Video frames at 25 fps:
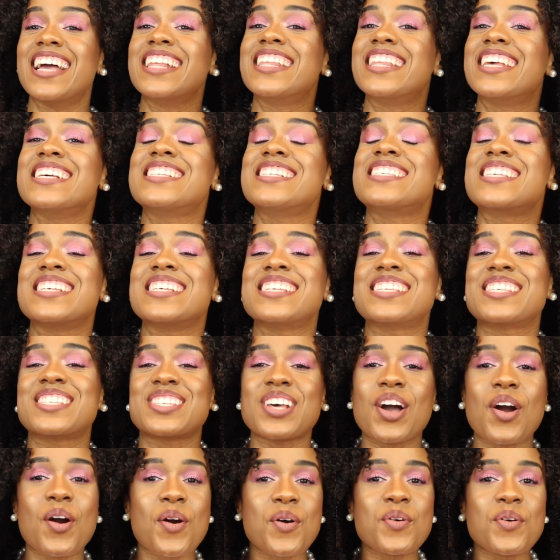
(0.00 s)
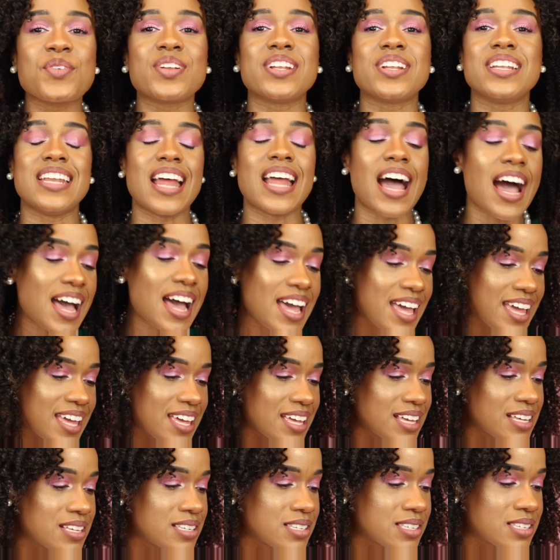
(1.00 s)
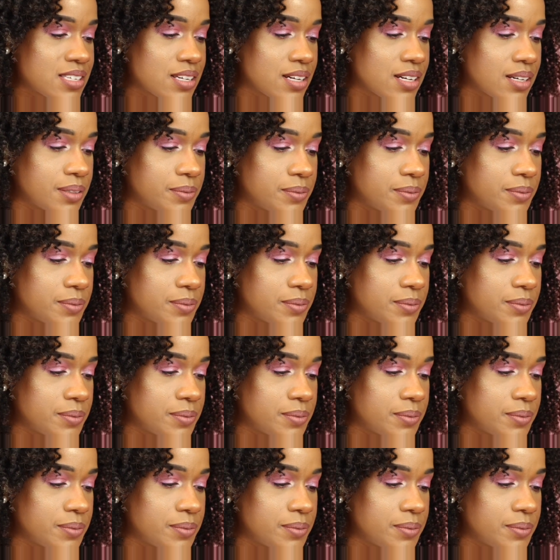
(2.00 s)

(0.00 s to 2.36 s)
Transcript: this is so nice.